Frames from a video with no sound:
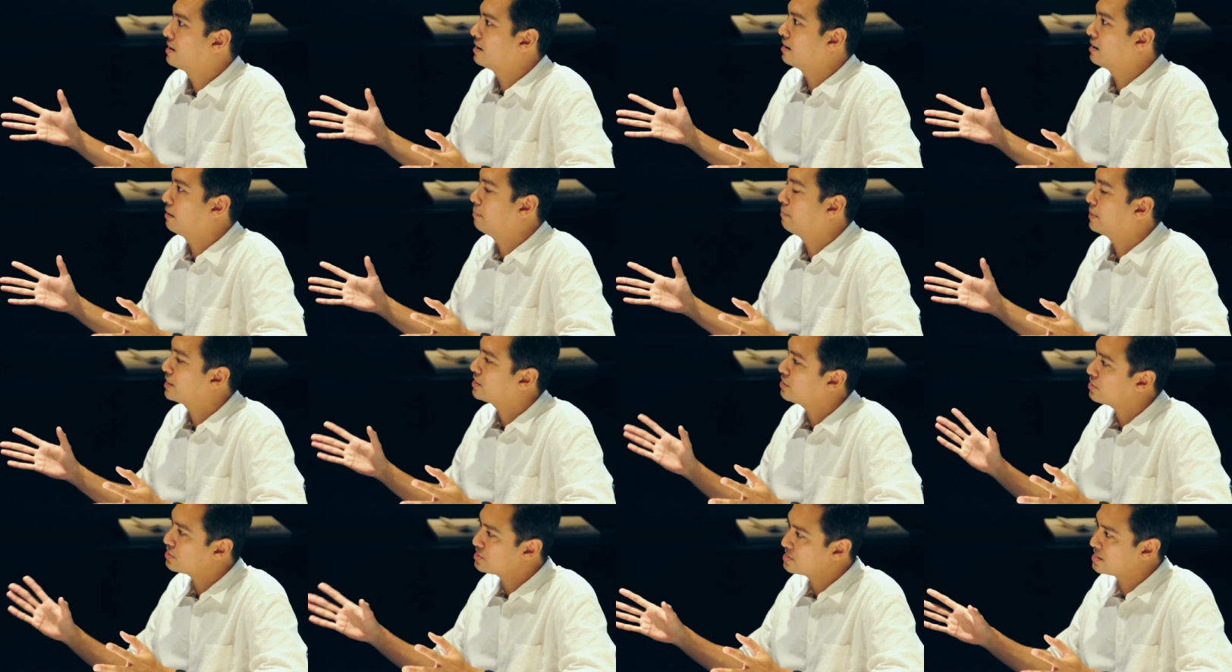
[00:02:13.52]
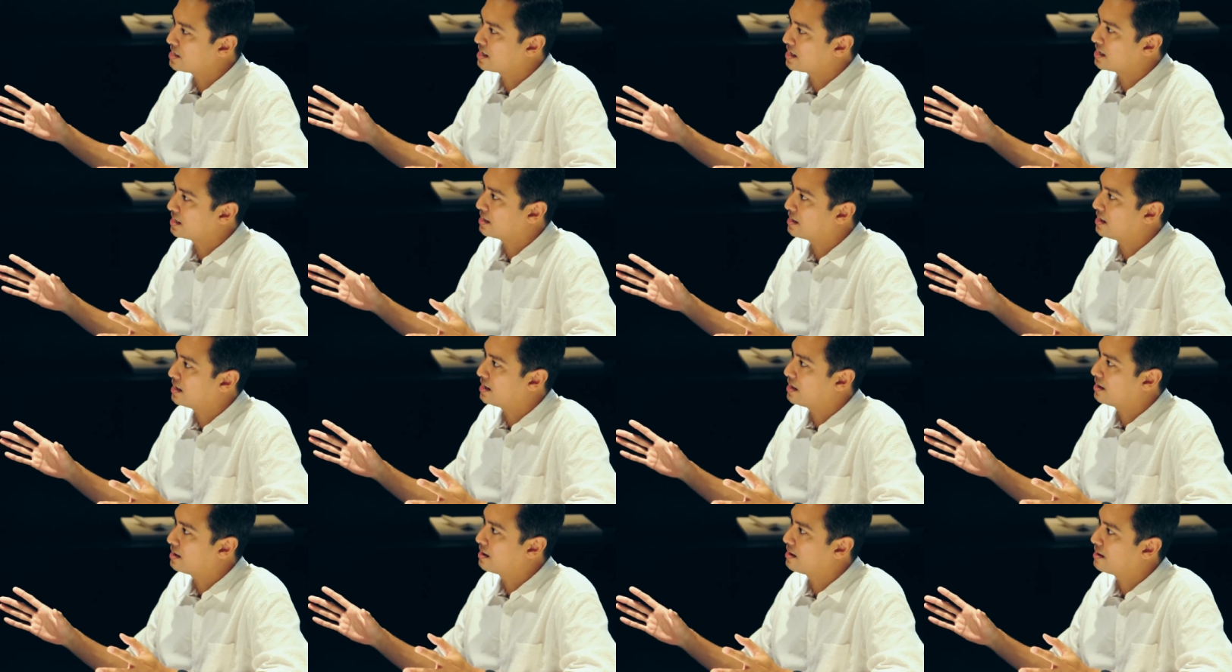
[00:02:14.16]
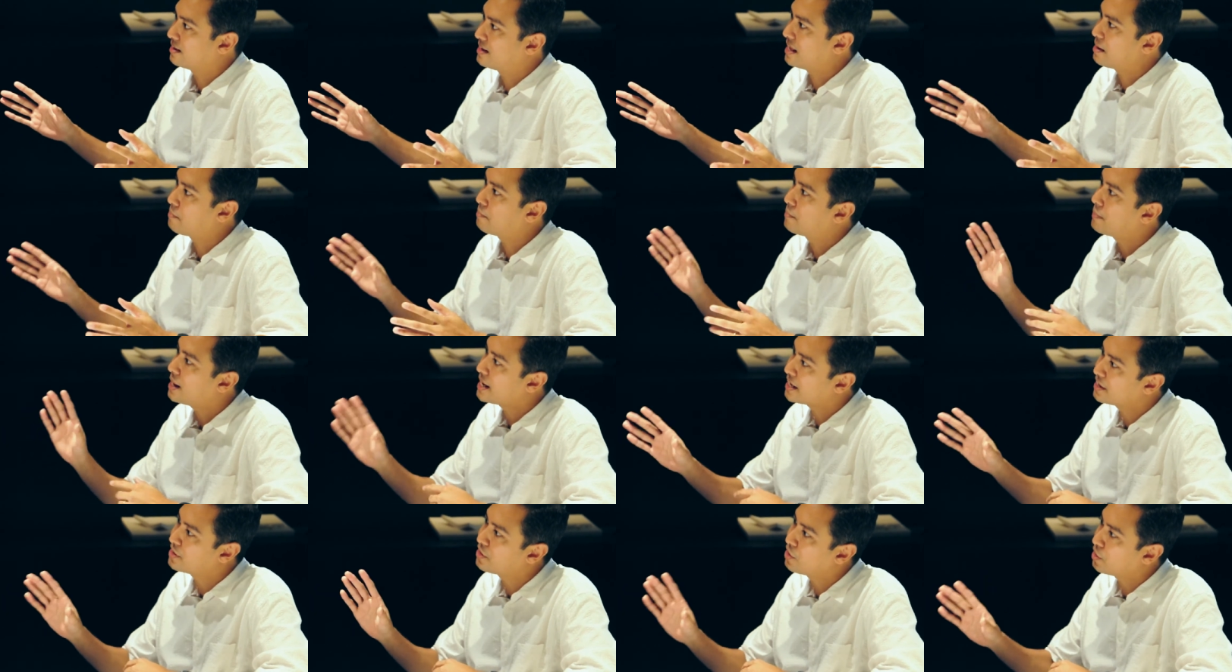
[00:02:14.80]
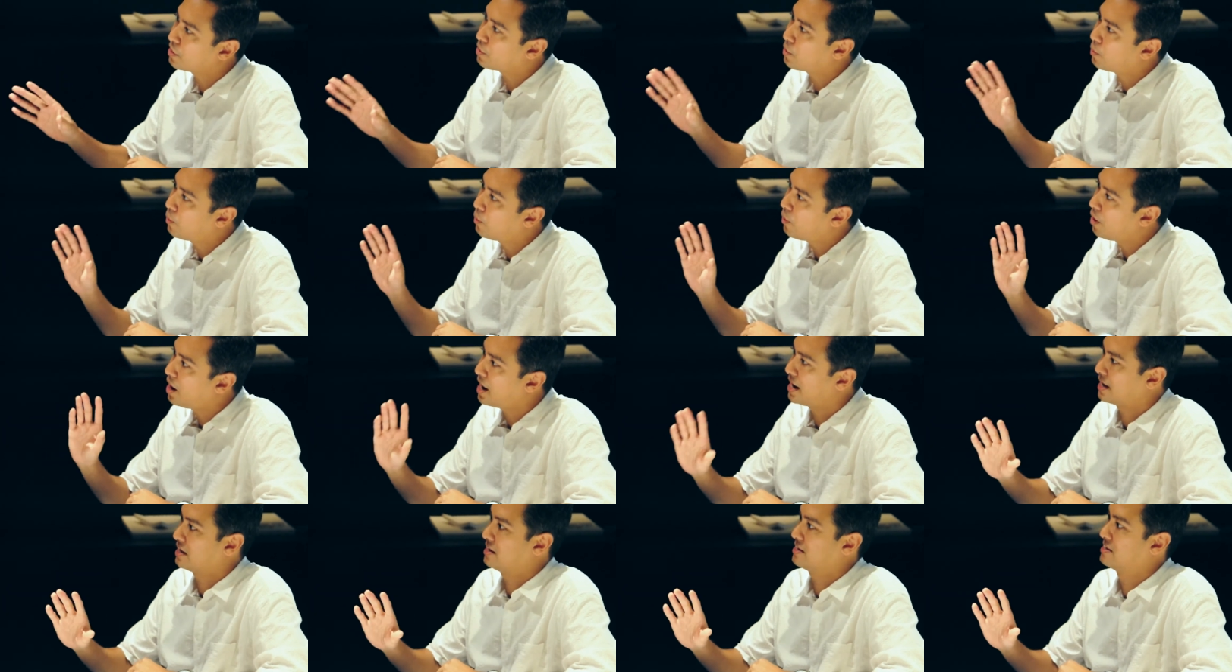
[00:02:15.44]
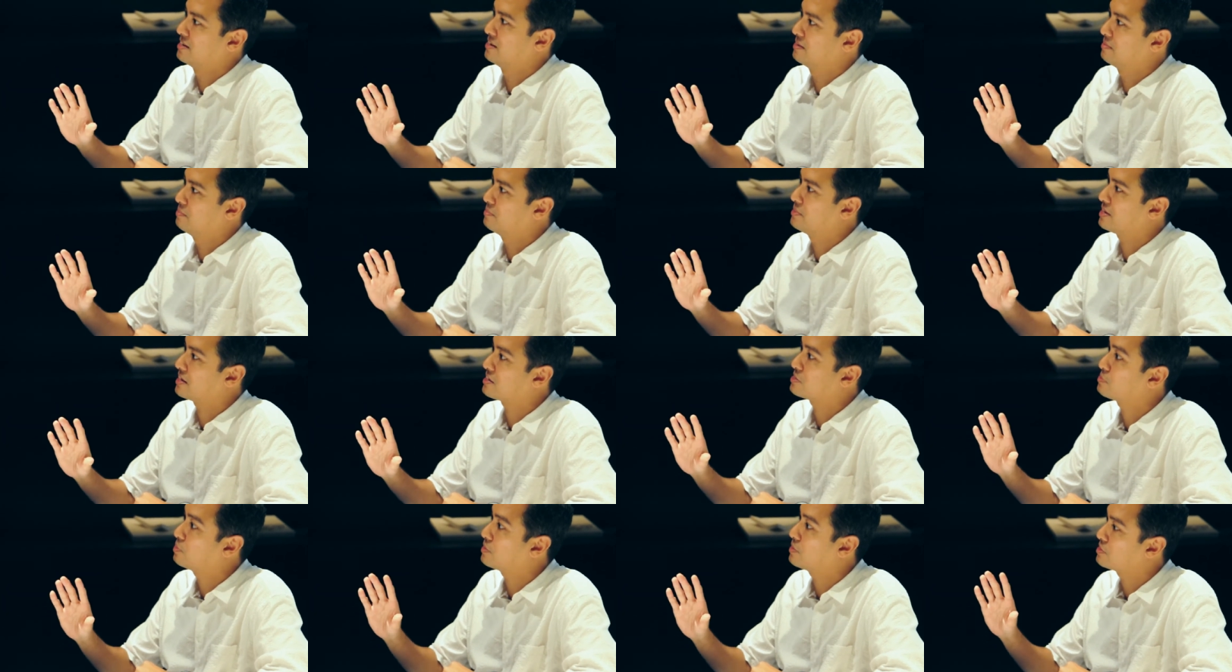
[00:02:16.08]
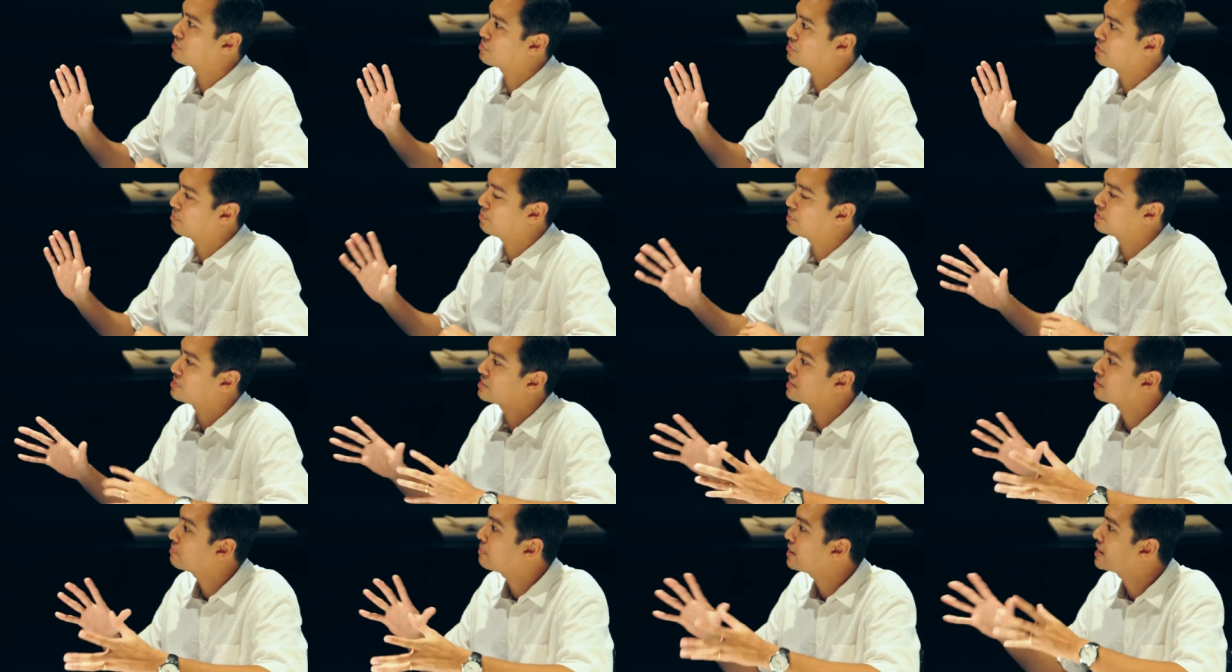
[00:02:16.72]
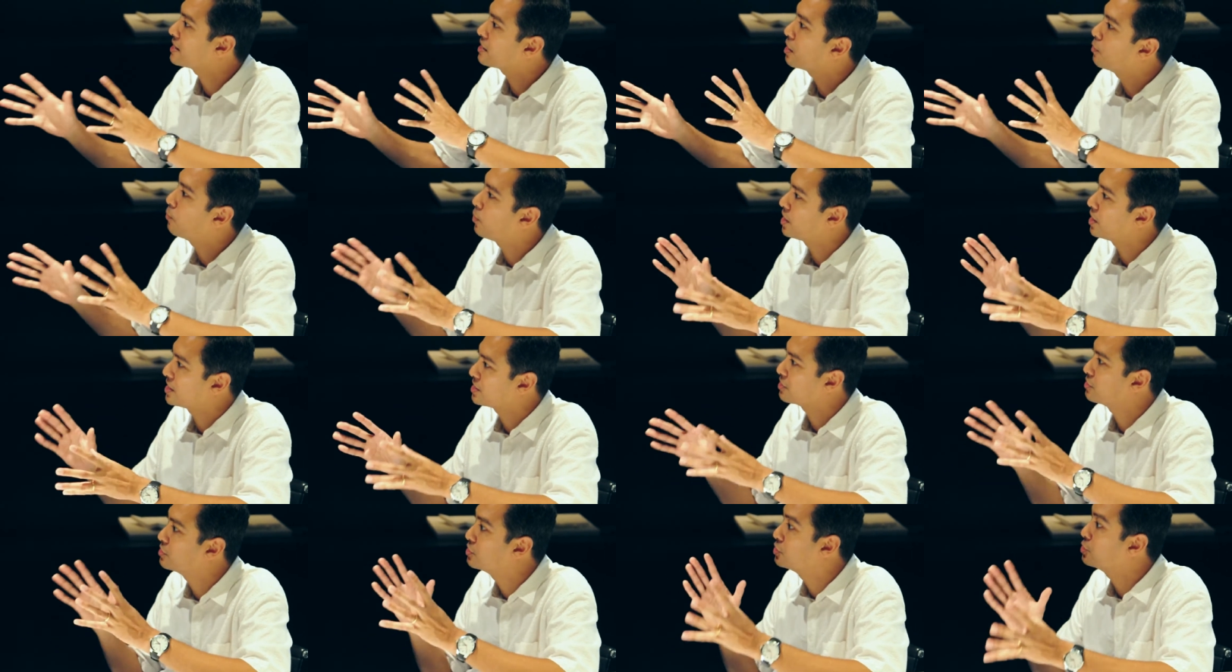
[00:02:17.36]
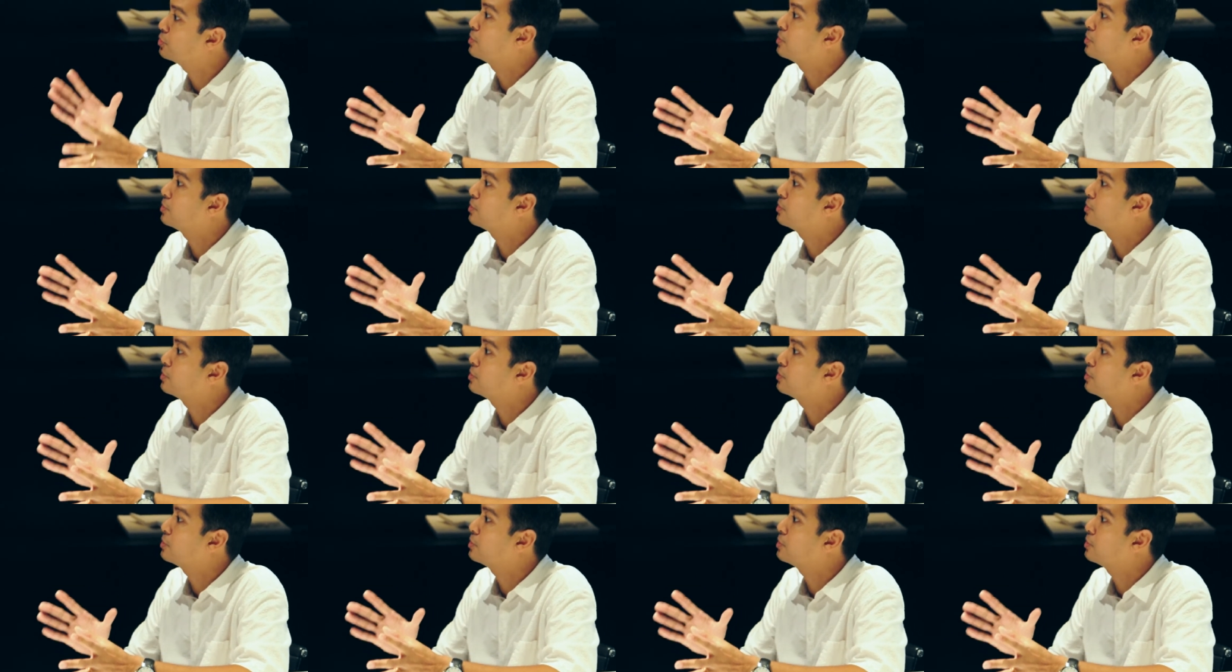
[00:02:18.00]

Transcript: But you're saying that that might not quite be expository preaching, depending on what you're